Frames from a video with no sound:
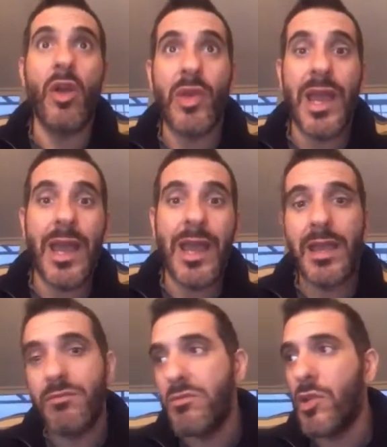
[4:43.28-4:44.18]

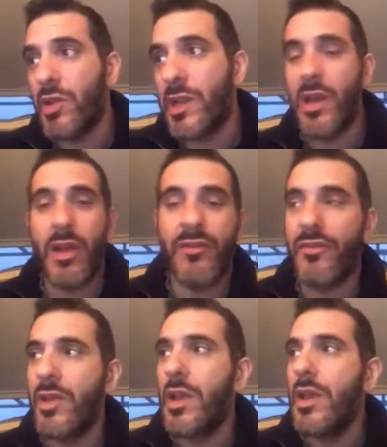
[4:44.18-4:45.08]
Okay, not
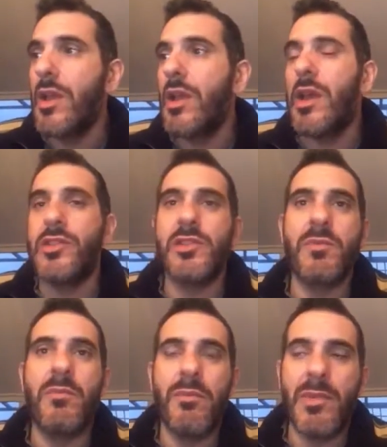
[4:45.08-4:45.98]
enough. it
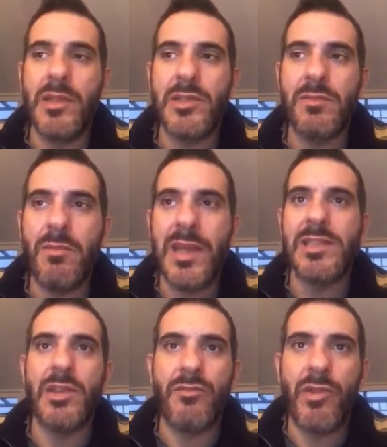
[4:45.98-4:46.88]
just
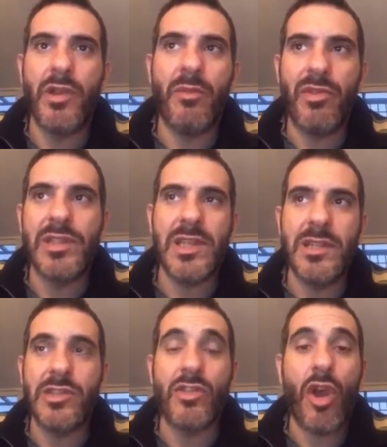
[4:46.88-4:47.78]
makes it real and brings it
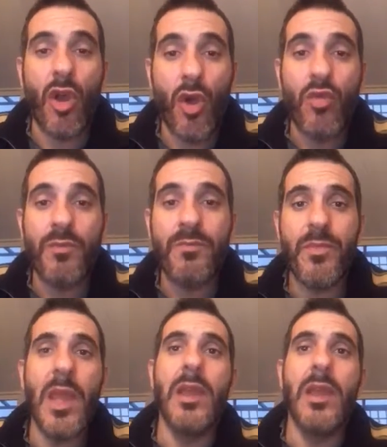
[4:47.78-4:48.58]
into the home,